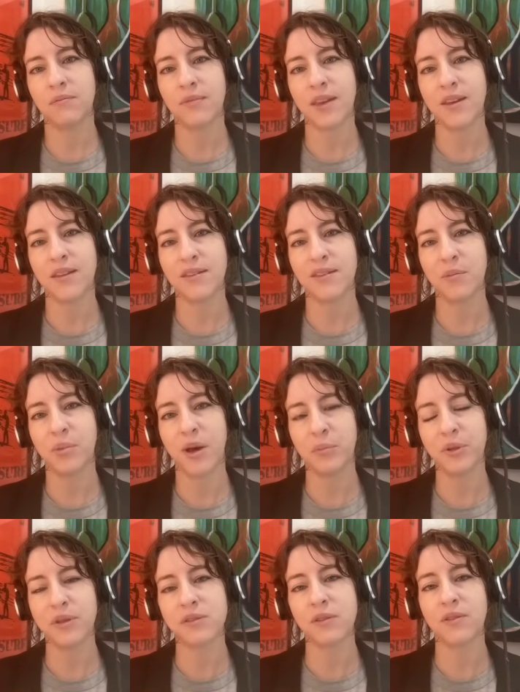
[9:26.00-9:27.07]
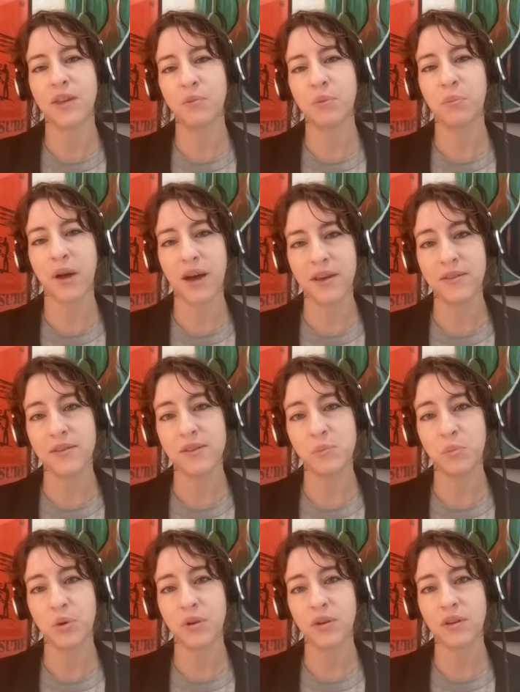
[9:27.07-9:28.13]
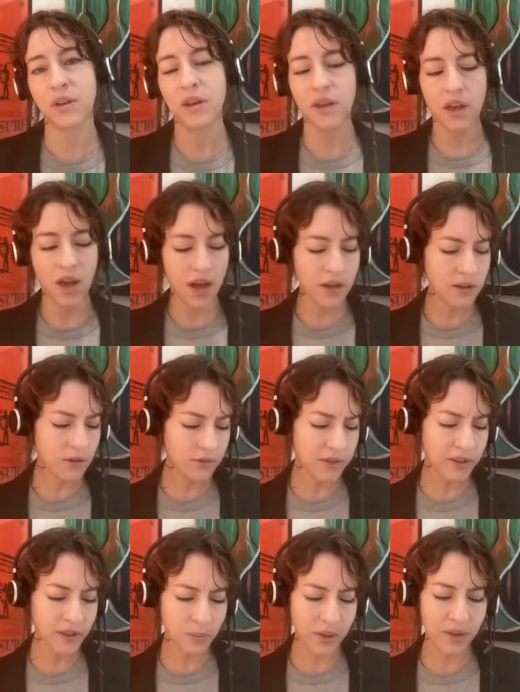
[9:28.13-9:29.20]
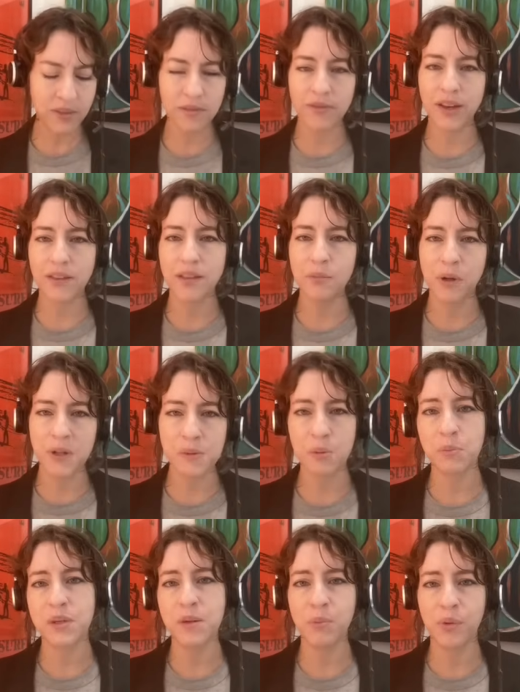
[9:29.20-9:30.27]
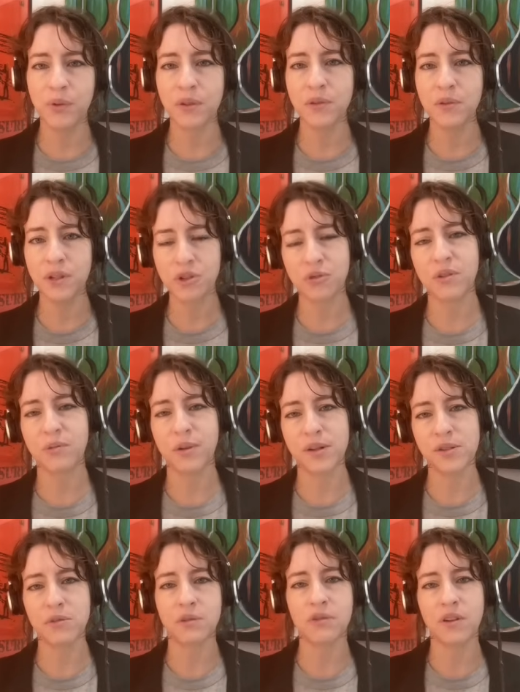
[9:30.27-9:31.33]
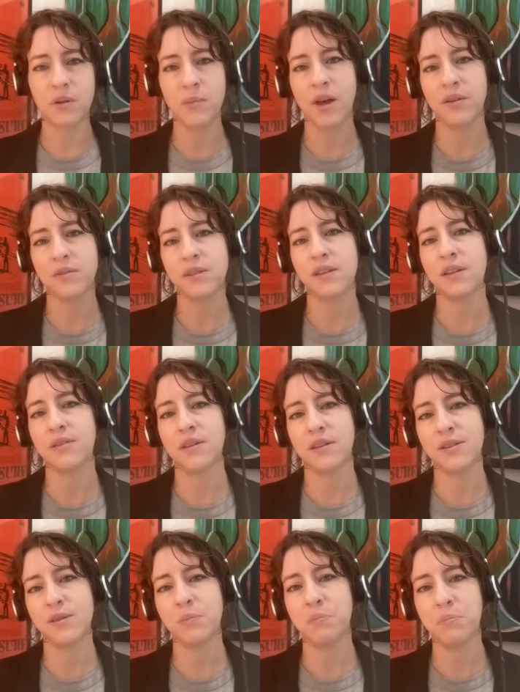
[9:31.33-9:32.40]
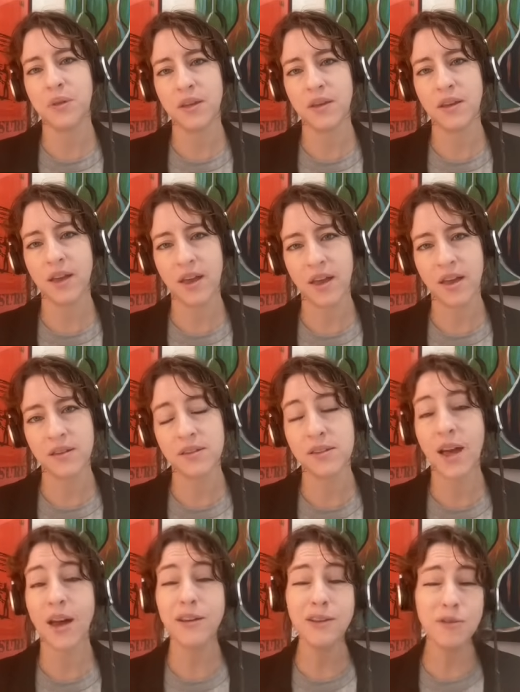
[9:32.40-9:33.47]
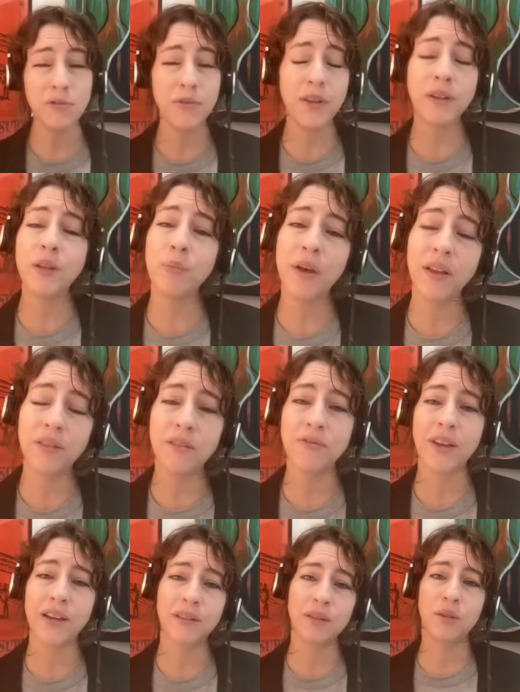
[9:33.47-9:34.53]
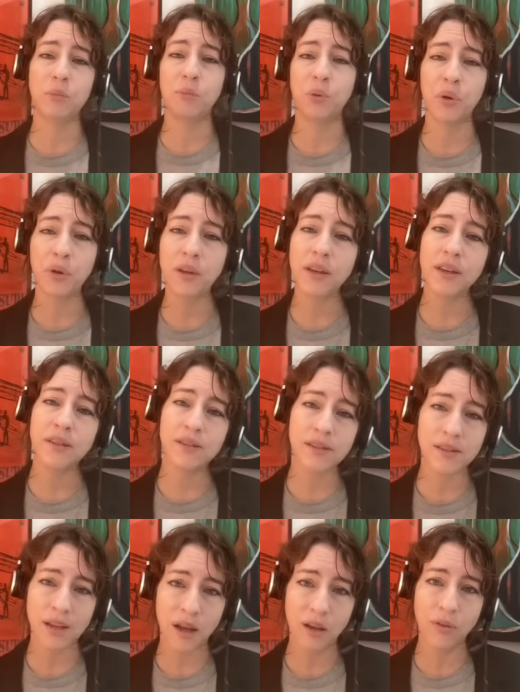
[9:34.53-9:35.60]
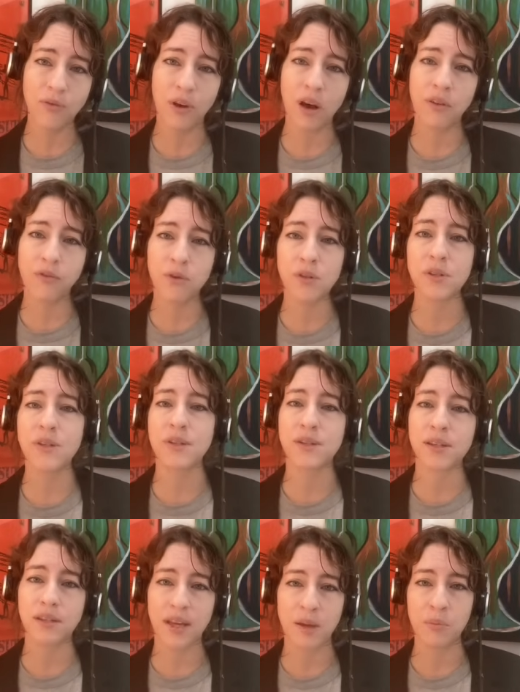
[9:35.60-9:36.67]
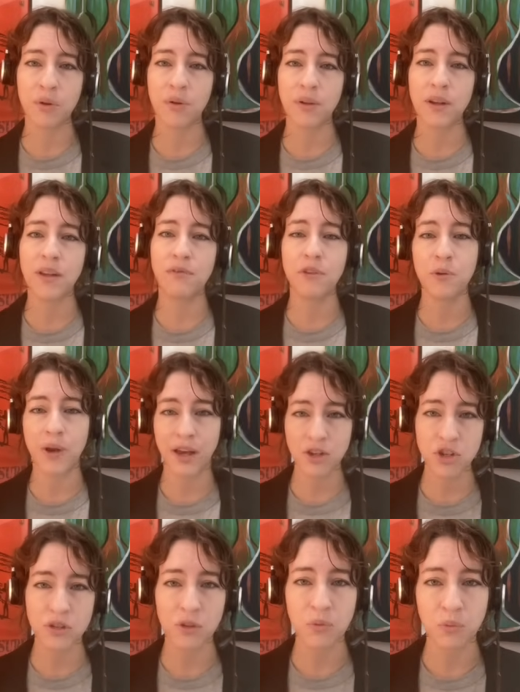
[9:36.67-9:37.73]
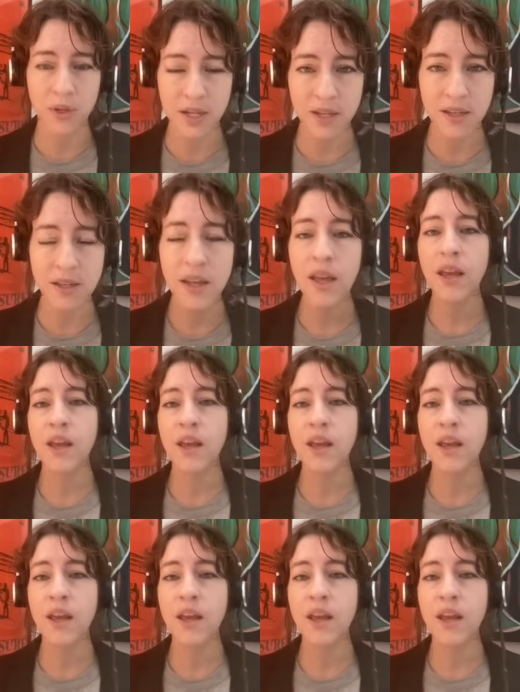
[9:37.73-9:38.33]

in the public so they would buy this book. How do you feel about the fact that multiple people, including Trent Reznor, have come out and said that it's BS? How do you feel about the fact that the book itself offers a disclaimer if you actually read it,